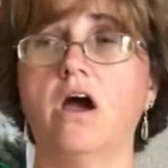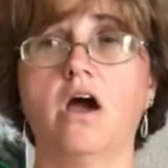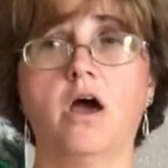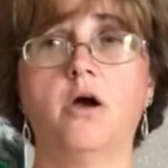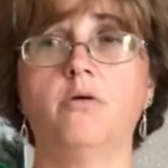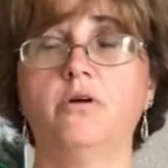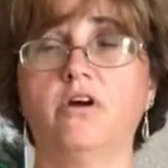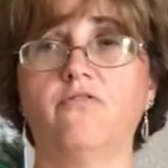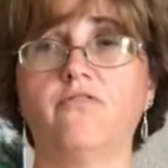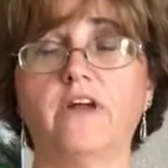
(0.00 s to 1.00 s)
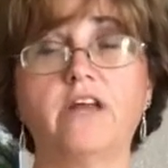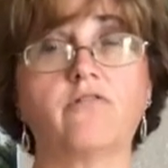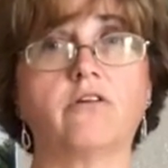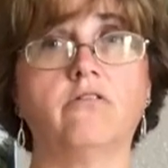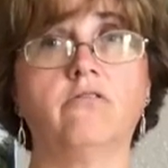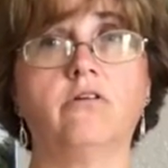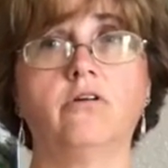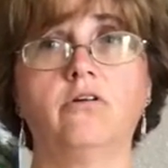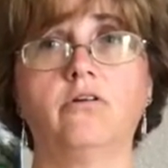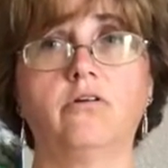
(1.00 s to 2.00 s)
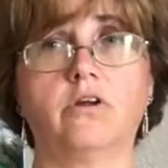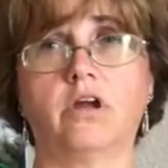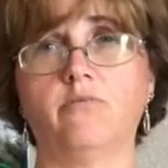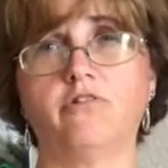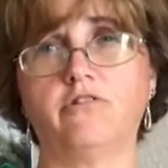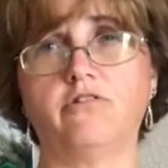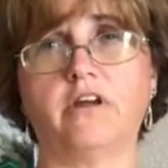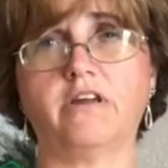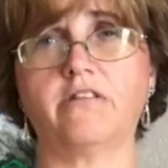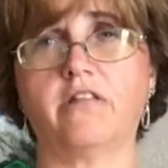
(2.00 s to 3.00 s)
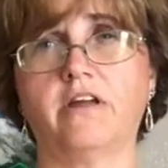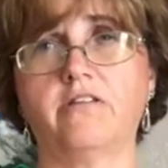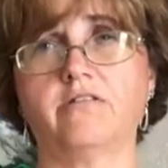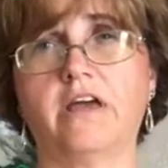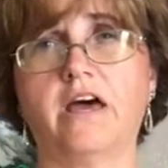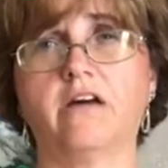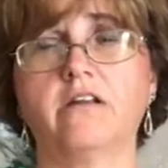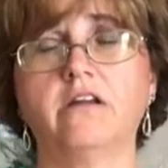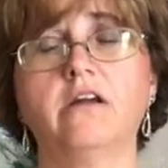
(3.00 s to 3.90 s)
Uh, a veteran comes to check things out,